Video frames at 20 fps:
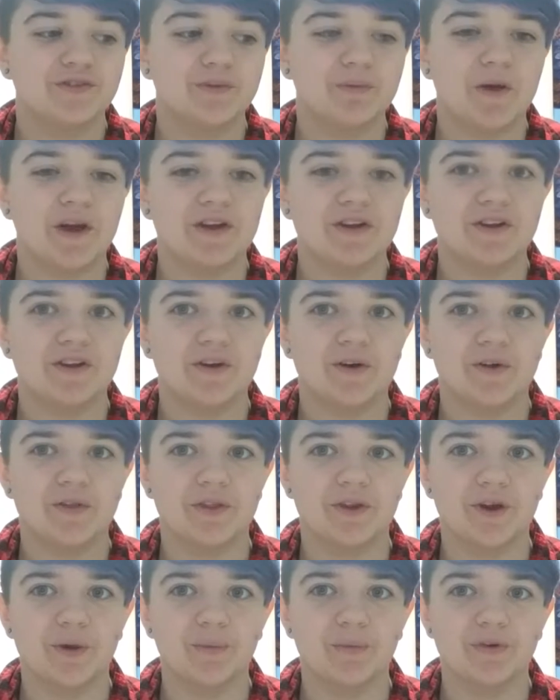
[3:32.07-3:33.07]
depending on
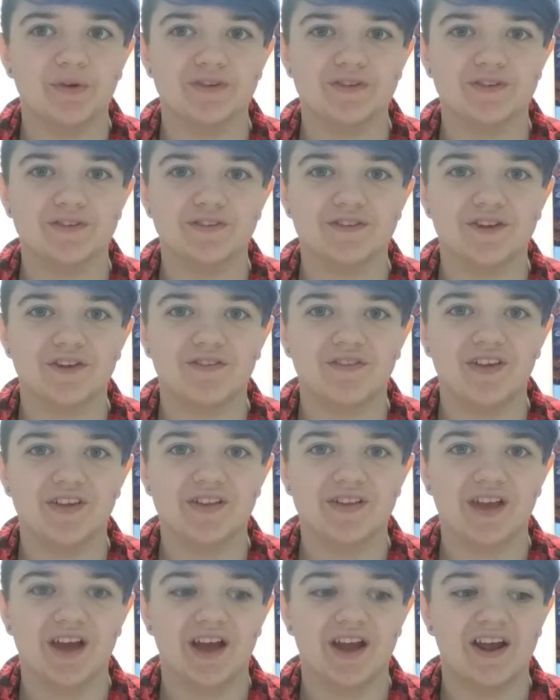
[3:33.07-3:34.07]
the numbers and stuff
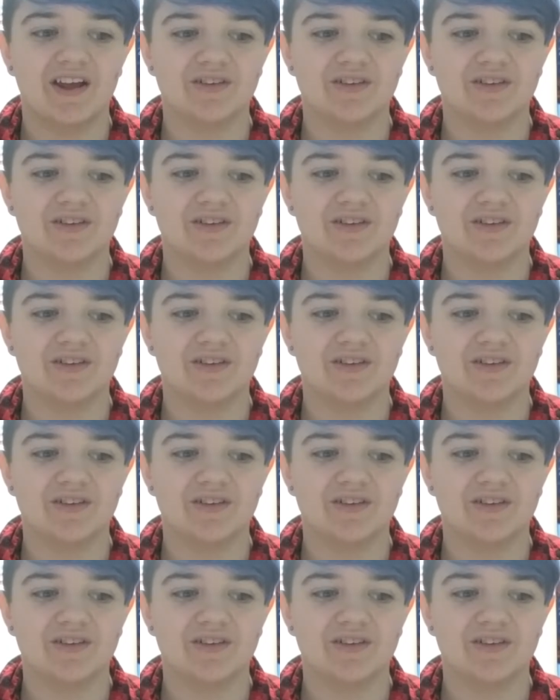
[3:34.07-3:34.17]
like that,